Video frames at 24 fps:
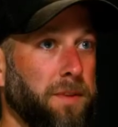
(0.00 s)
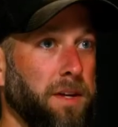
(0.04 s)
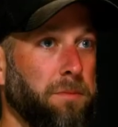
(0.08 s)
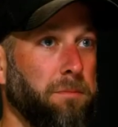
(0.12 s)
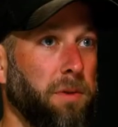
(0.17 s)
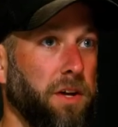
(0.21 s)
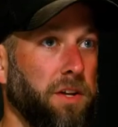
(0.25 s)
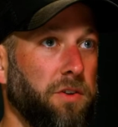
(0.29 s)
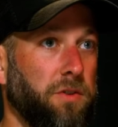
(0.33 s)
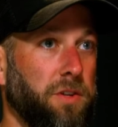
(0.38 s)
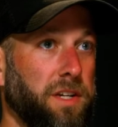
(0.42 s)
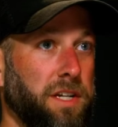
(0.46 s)

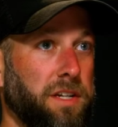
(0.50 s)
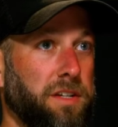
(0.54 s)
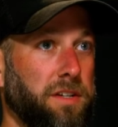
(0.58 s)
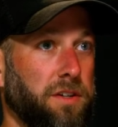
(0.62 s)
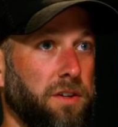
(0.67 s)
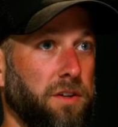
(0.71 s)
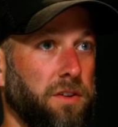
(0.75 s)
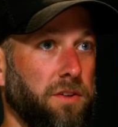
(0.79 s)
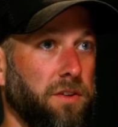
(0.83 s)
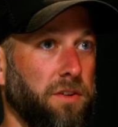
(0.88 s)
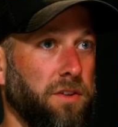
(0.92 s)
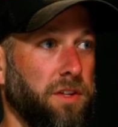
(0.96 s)
But you need
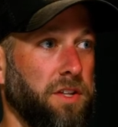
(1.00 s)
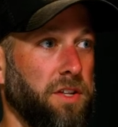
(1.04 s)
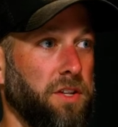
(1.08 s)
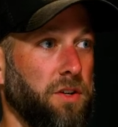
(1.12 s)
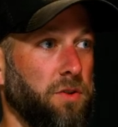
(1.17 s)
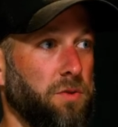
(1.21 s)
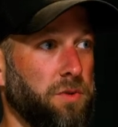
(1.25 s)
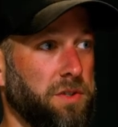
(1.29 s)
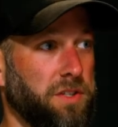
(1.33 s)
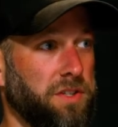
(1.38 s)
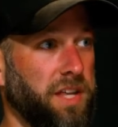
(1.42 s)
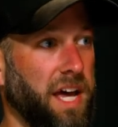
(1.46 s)
to
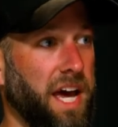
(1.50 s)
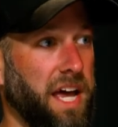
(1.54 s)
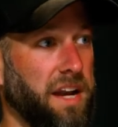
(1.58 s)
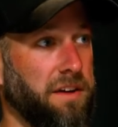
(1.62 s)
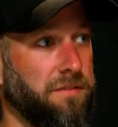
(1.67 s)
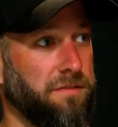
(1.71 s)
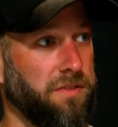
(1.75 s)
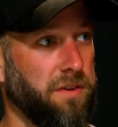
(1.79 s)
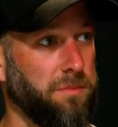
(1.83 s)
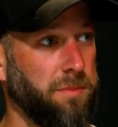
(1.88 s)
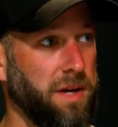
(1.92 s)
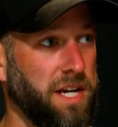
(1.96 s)
use that
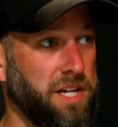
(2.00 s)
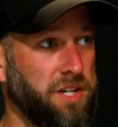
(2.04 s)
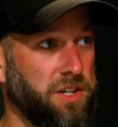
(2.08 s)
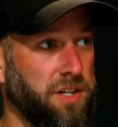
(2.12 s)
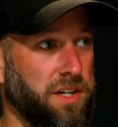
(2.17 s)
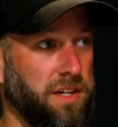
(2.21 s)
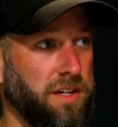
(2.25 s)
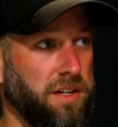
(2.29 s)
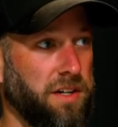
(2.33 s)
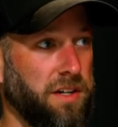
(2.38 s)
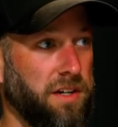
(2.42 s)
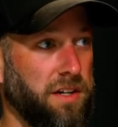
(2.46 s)

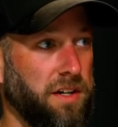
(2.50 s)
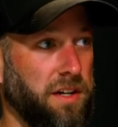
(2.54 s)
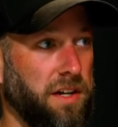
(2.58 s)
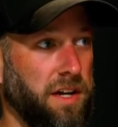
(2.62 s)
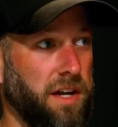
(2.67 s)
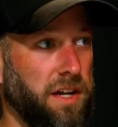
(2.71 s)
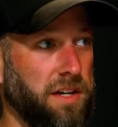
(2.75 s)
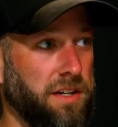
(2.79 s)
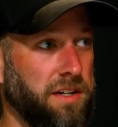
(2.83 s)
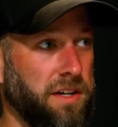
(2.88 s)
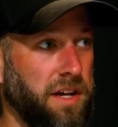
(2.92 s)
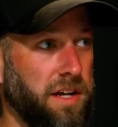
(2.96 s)
information
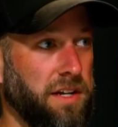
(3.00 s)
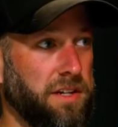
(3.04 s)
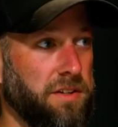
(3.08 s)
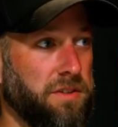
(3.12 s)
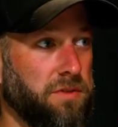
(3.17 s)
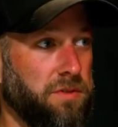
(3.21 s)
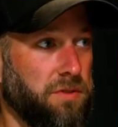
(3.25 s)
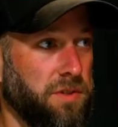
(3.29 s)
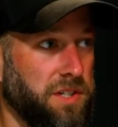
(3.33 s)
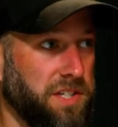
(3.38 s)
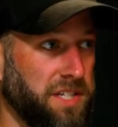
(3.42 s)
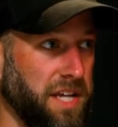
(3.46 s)
and
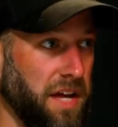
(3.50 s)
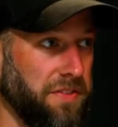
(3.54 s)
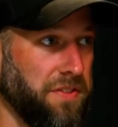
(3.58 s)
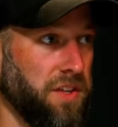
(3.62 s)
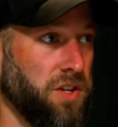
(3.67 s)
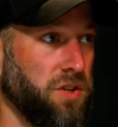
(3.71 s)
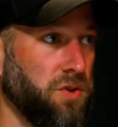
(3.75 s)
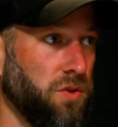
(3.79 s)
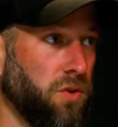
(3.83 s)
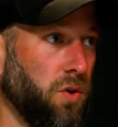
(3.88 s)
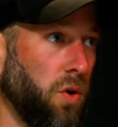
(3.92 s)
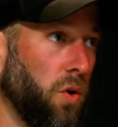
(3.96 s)
and set
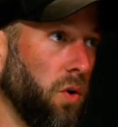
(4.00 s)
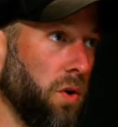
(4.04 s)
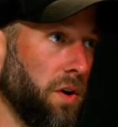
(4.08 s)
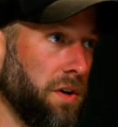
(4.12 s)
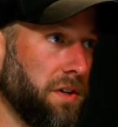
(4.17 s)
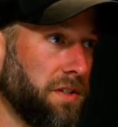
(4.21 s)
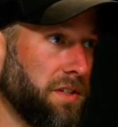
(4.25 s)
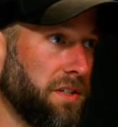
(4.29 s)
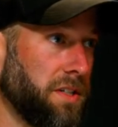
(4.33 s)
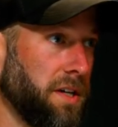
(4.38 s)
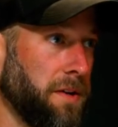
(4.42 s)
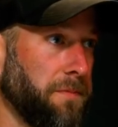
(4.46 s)
the new
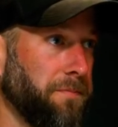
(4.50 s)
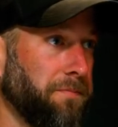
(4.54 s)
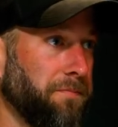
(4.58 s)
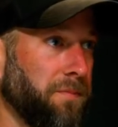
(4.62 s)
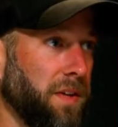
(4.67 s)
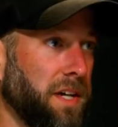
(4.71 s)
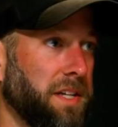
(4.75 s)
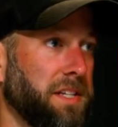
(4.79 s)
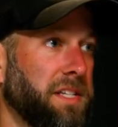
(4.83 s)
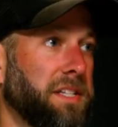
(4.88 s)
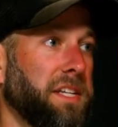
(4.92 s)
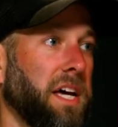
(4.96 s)
course. Yeah.
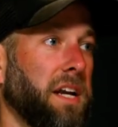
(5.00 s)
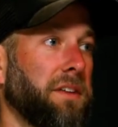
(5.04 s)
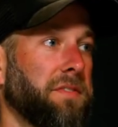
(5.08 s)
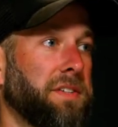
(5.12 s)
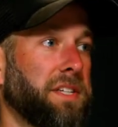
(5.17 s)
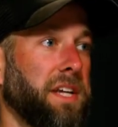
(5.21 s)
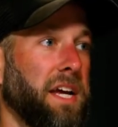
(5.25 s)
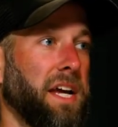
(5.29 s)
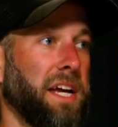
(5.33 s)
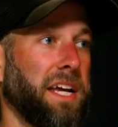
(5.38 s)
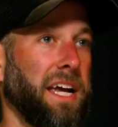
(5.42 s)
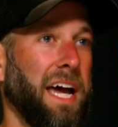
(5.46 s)
Instead of
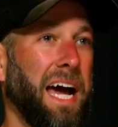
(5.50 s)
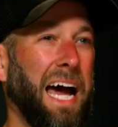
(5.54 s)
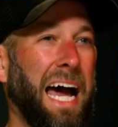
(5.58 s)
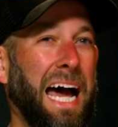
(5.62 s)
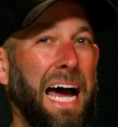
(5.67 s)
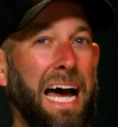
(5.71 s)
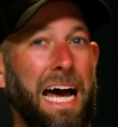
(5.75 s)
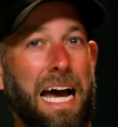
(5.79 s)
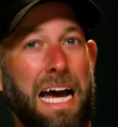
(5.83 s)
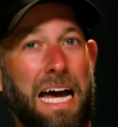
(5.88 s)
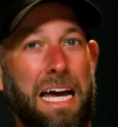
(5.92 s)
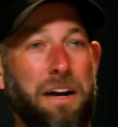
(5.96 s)
saying,
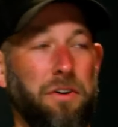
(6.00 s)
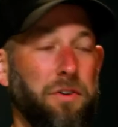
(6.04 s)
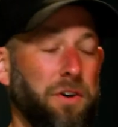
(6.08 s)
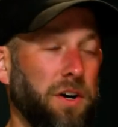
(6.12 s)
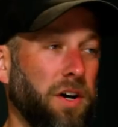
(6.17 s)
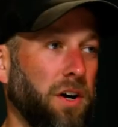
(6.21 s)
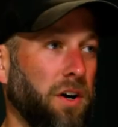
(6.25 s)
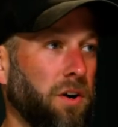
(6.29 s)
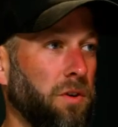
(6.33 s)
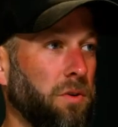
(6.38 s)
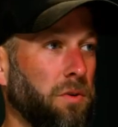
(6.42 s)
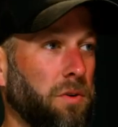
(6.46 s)
I don't
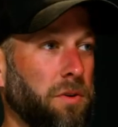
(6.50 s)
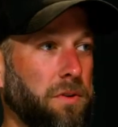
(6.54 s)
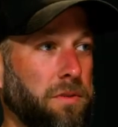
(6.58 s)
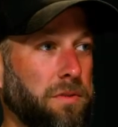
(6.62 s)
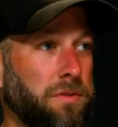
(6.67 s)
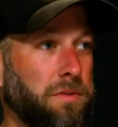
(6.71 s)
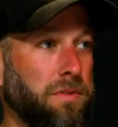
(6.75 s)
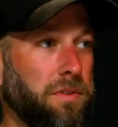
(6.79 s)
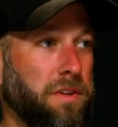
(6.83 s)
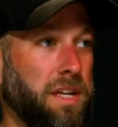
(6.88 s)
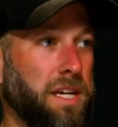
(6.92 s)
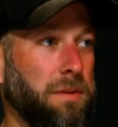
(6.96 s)
know,
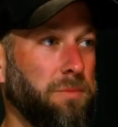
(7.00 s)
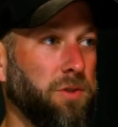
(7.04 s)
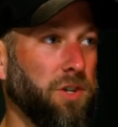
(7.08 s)
keep